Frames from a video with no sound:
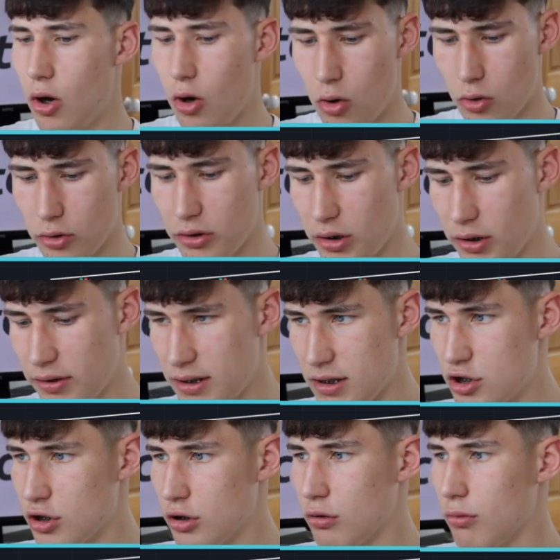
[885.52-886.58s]
on the
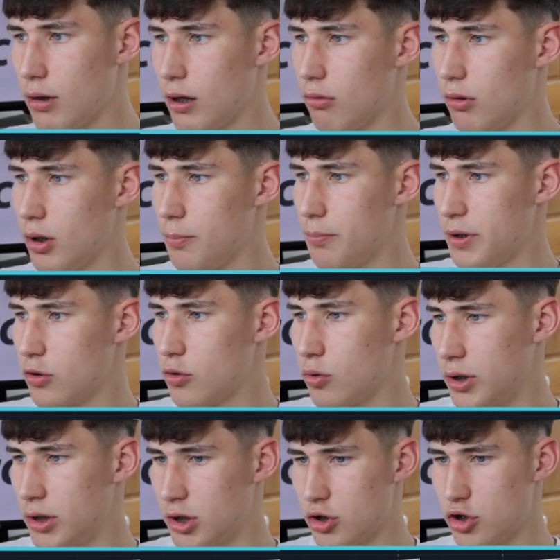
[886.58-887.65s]
2 hour
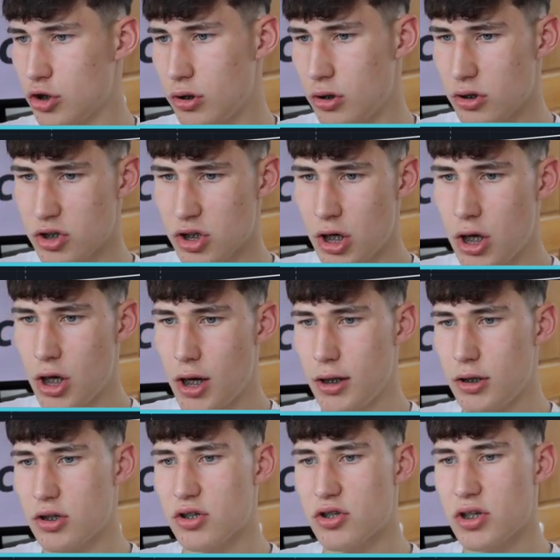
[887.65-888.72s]
Bitcoin charts,
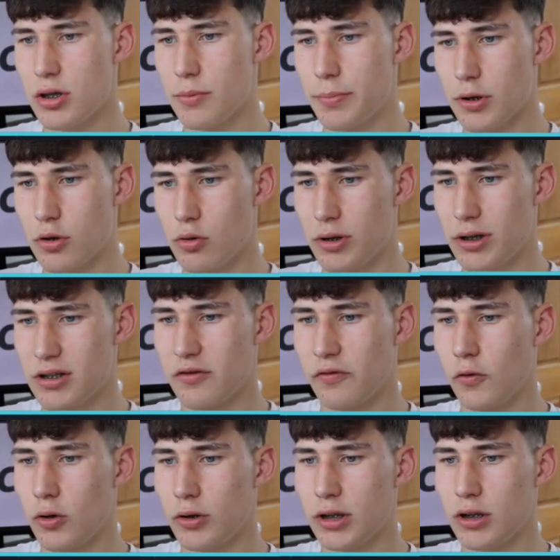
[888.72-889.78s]
and you can see that Bitcoin is
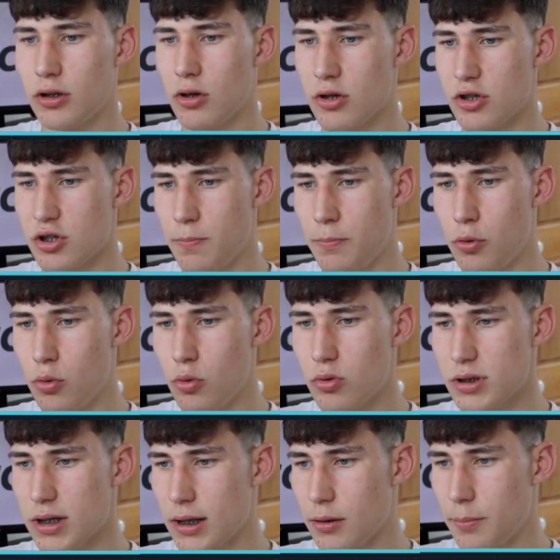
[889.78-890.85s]
finding nice
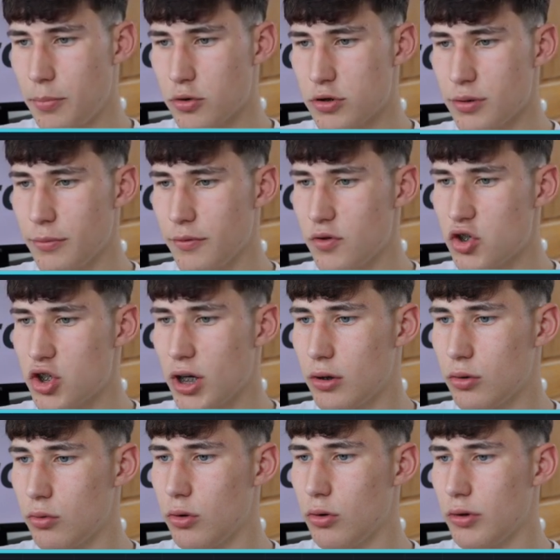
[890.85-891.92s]
support at the bottom of the
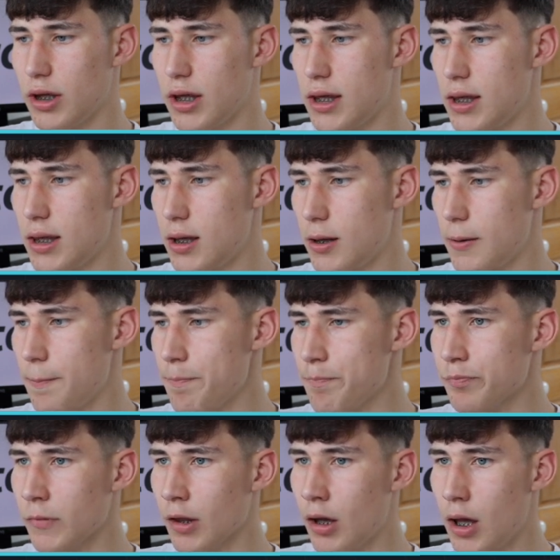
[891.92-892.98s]
channel along here,
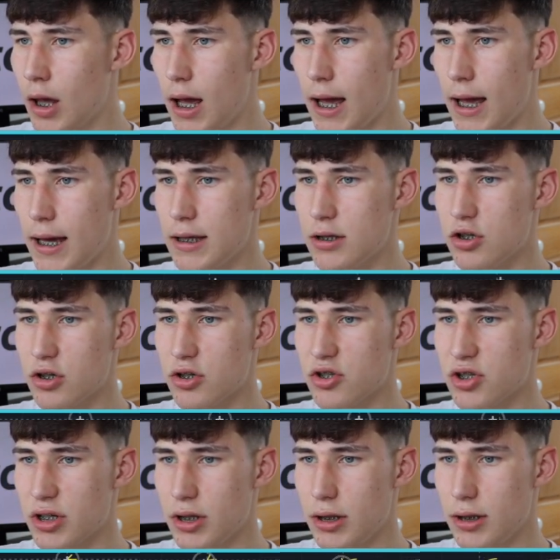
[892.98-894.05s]
and you can
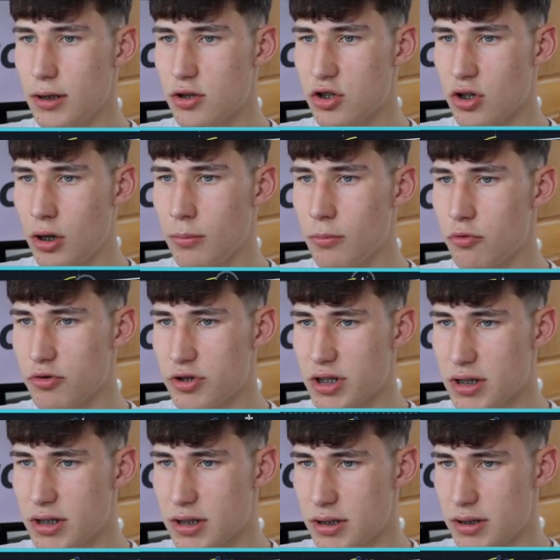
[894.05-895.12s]
see some
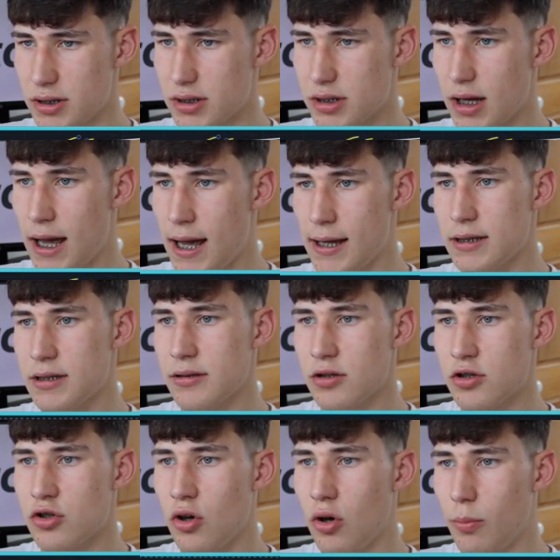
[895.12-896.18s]
resistance at the
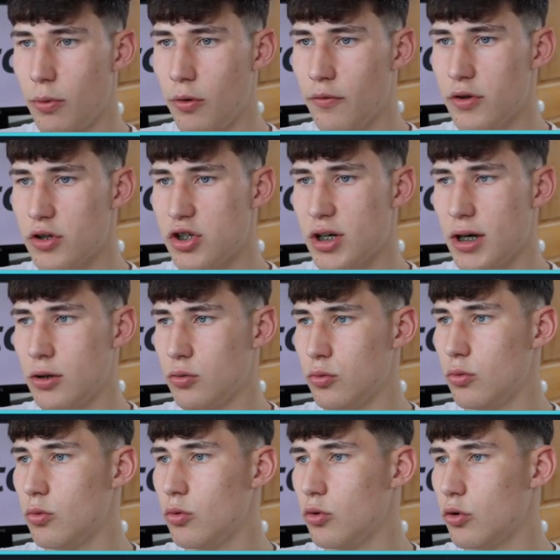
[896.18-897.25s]
top of the
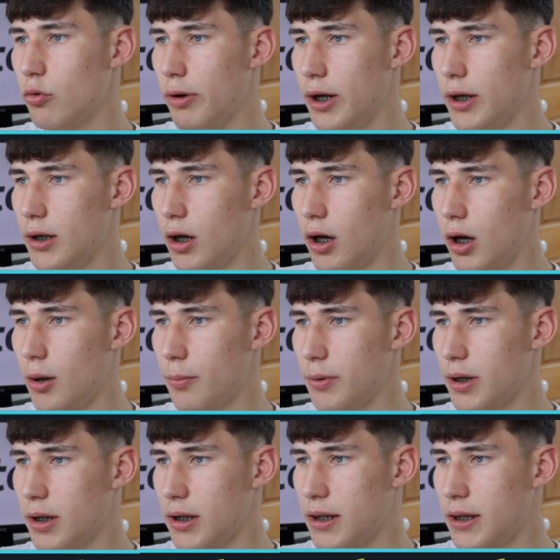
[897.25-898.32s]
channel all the way up
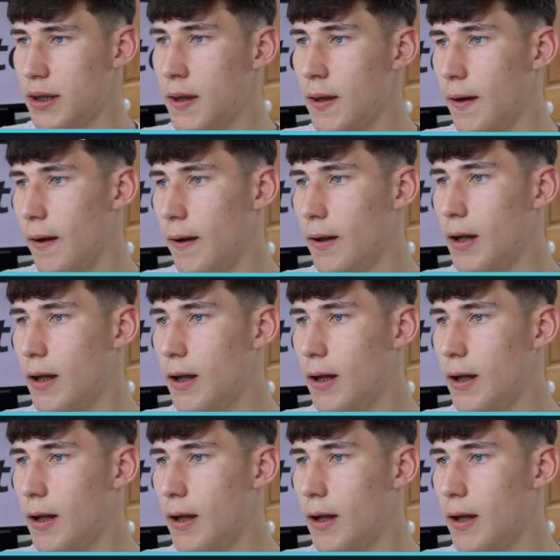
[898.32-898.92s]
here.